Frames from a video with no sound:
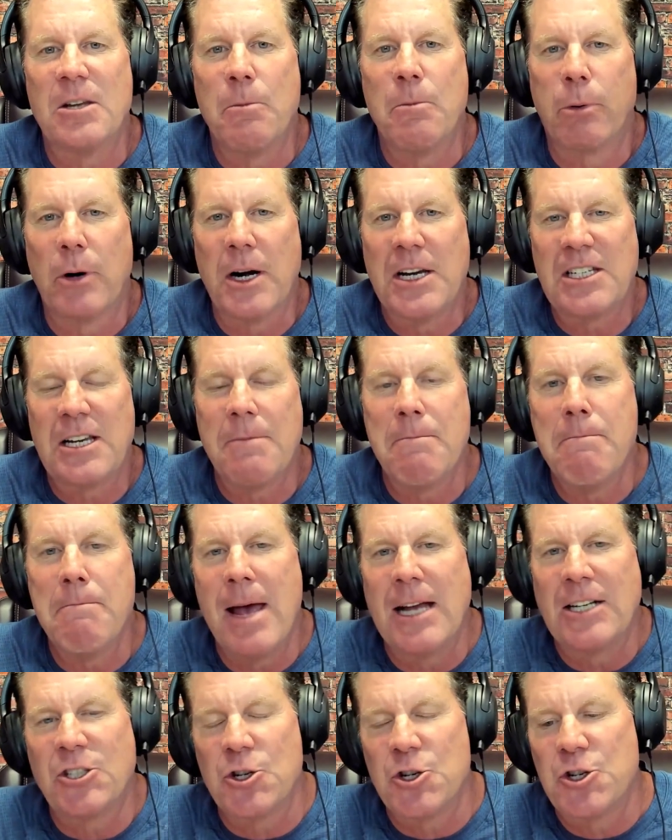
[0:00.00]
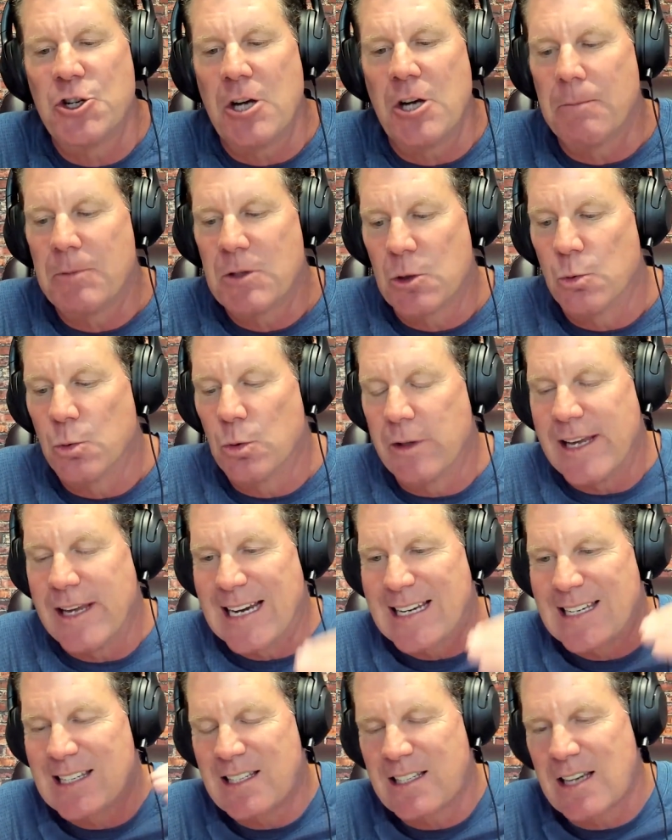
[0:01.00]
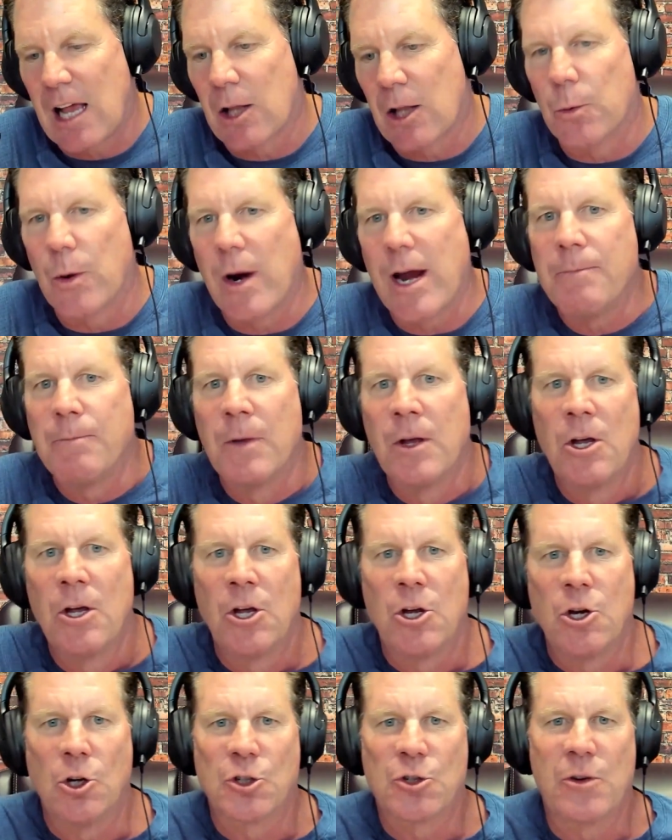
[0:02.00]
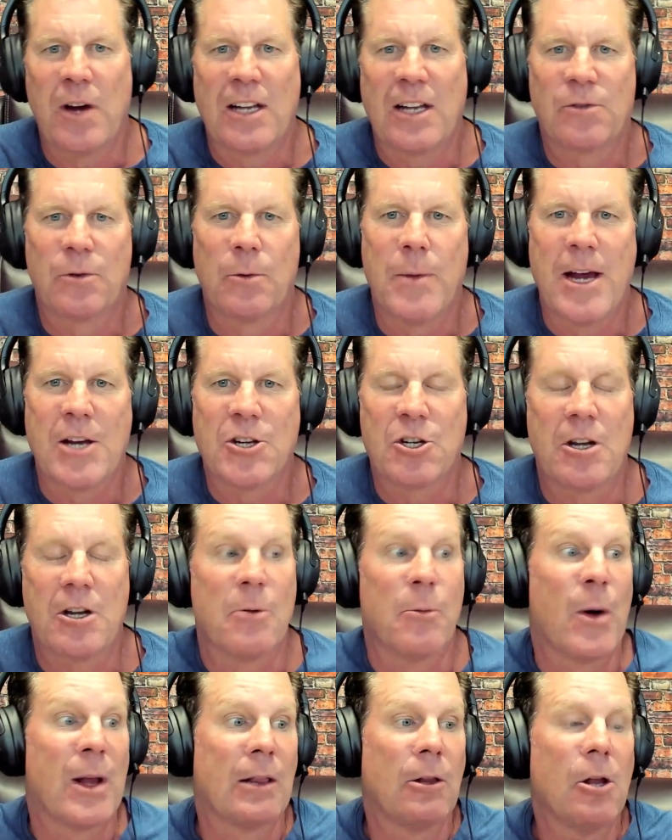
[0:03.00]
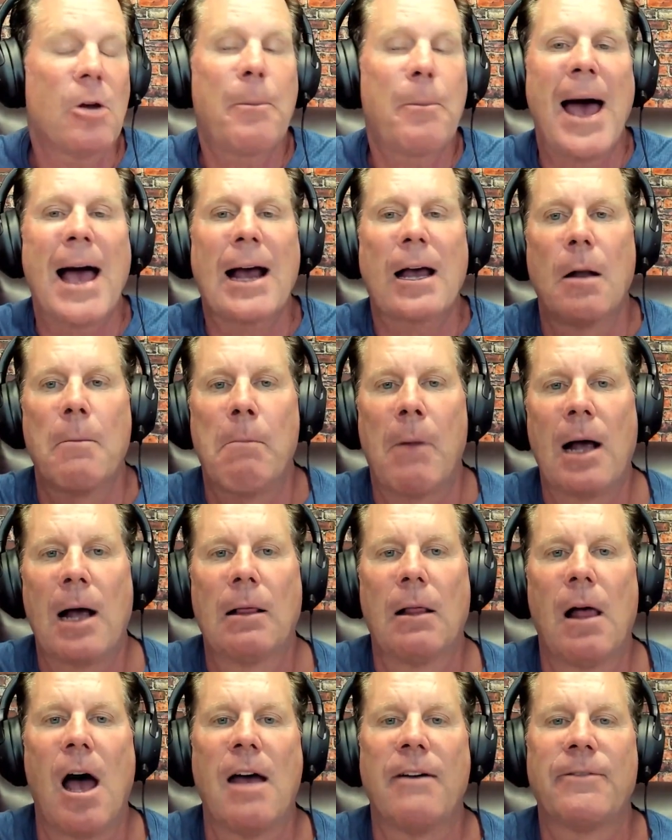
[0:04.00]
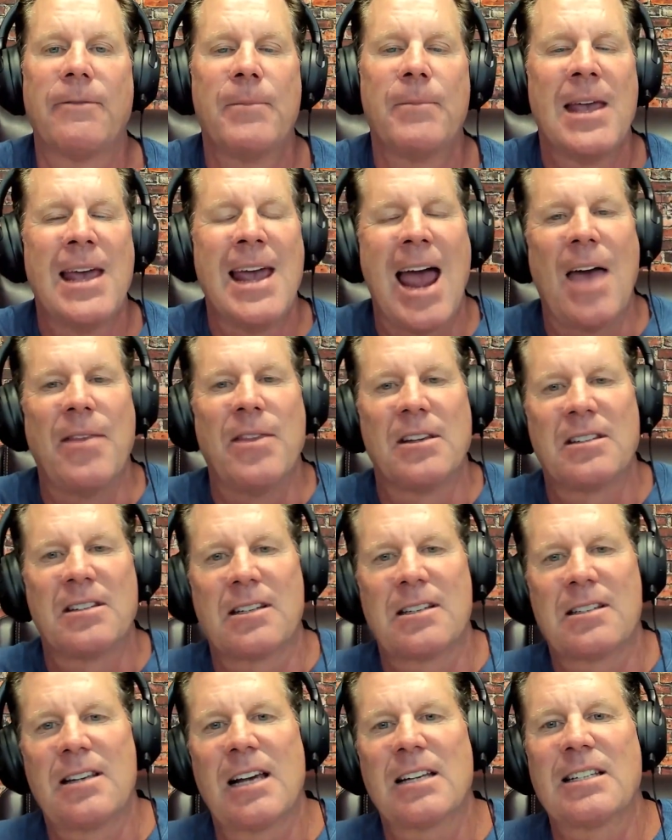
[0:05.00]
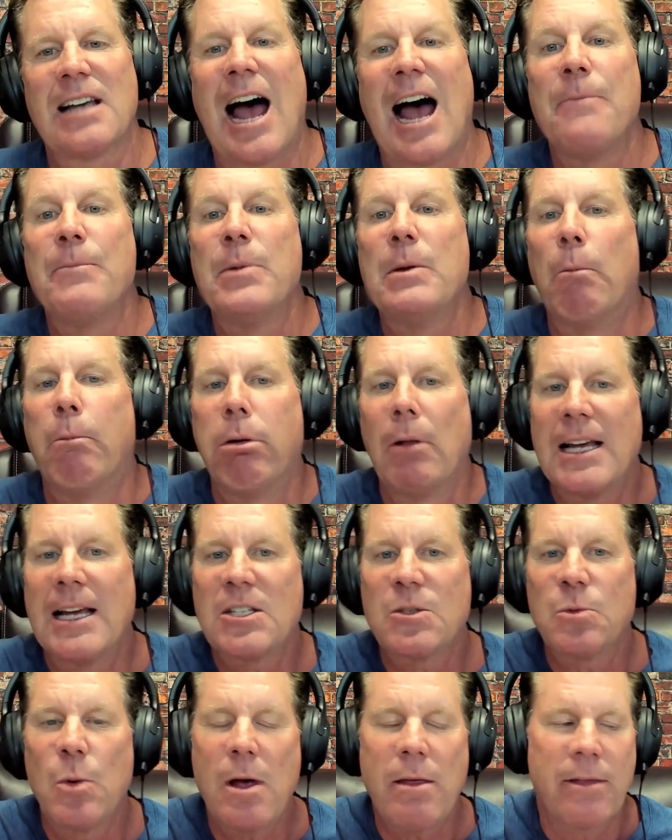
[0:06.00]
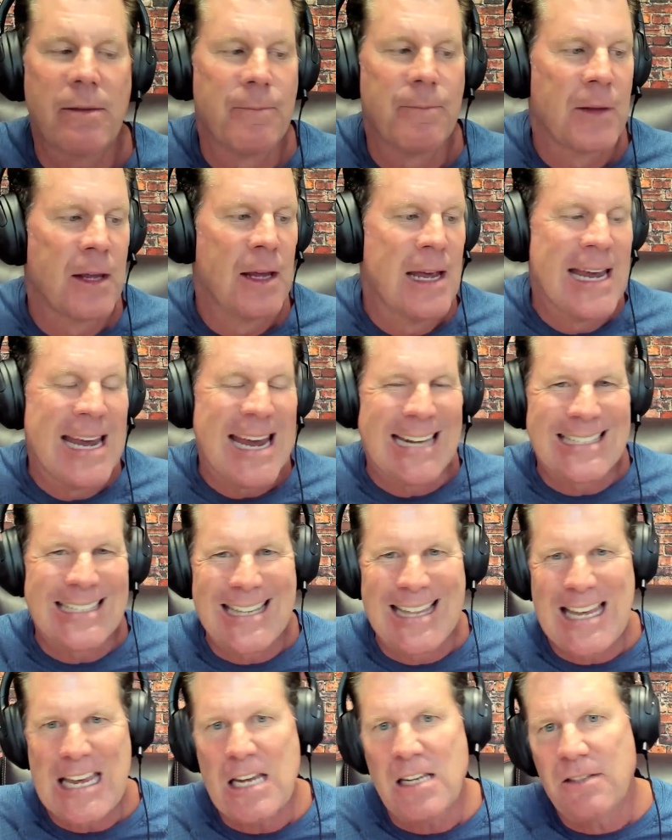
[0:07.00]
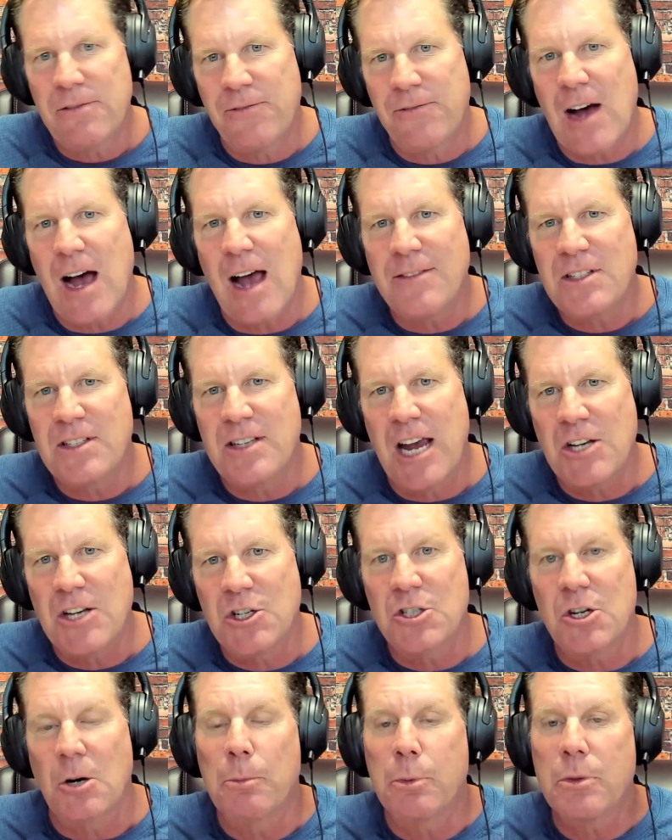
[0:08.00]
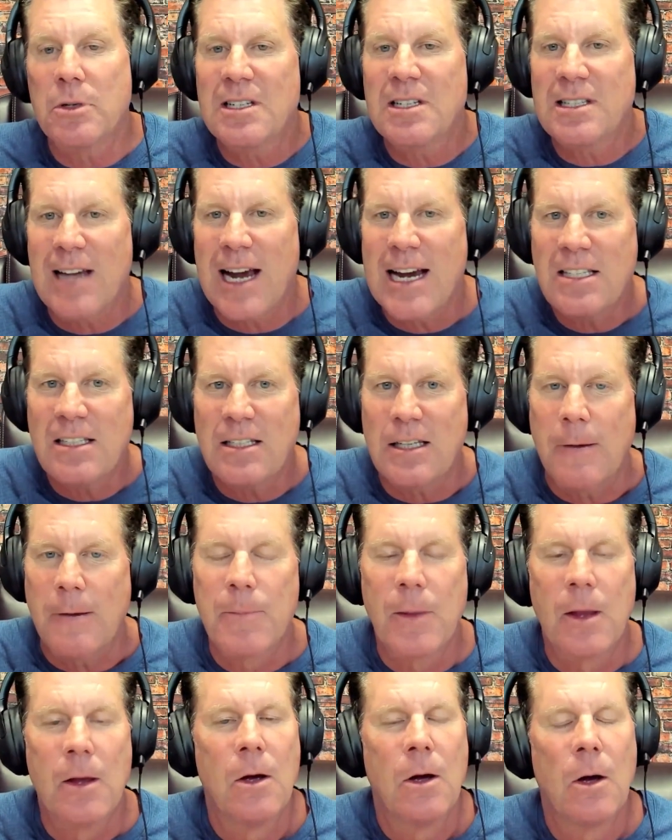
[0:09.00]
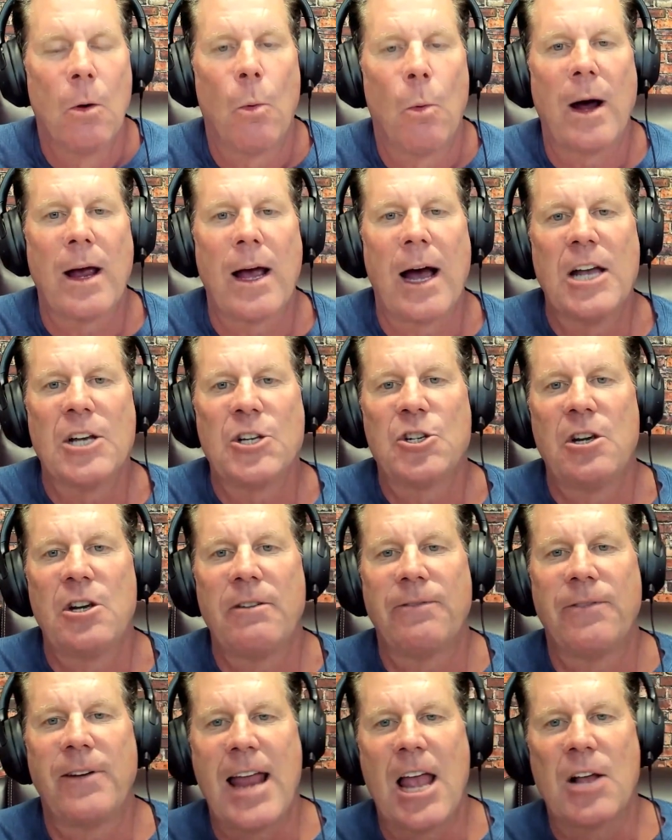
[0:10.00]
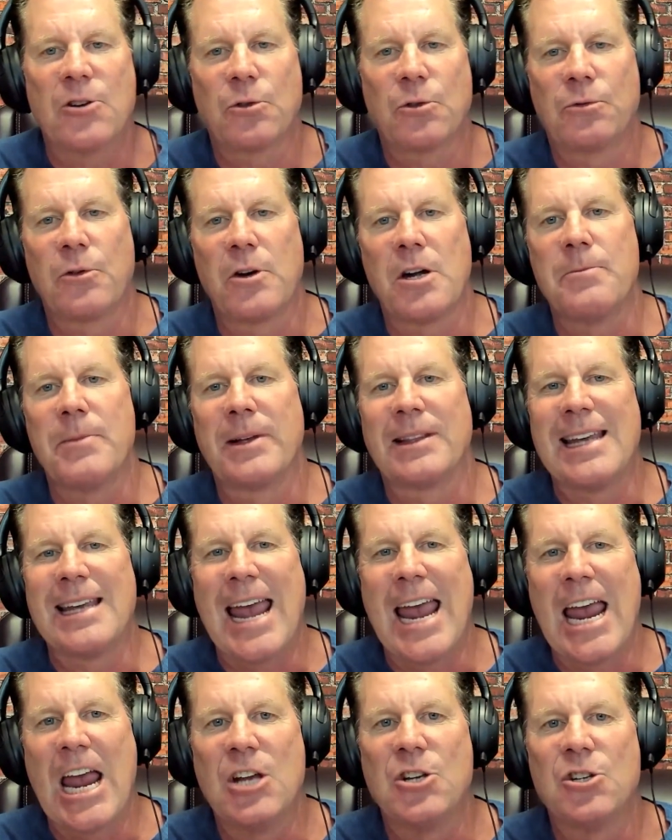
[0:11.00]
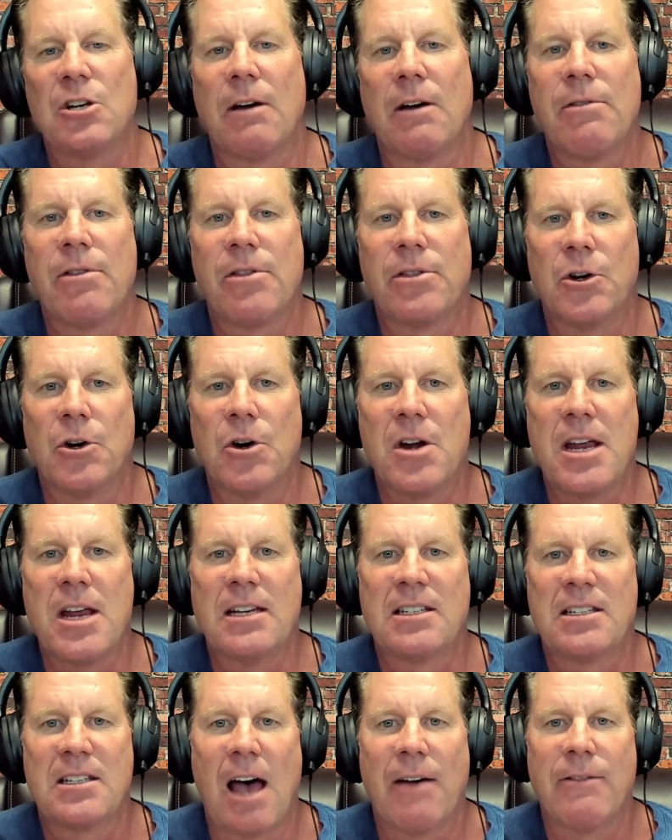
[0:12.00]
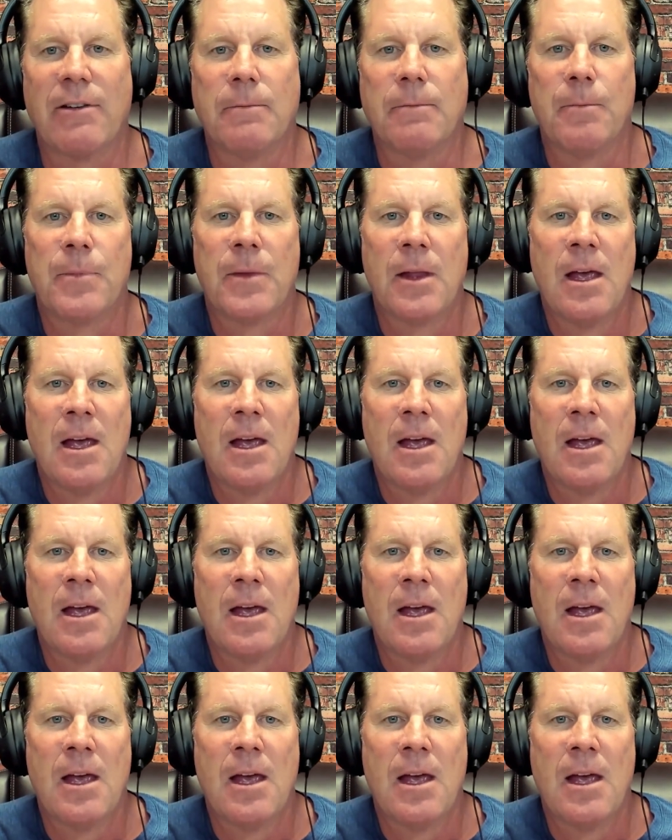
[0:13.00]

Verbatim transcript: embracing mentorship to really accelerate your transformation. And when I look back on my life and the success I've been blessed with, it's these five stages are precisely why I Achieved Financial Freedom at the Age of 37.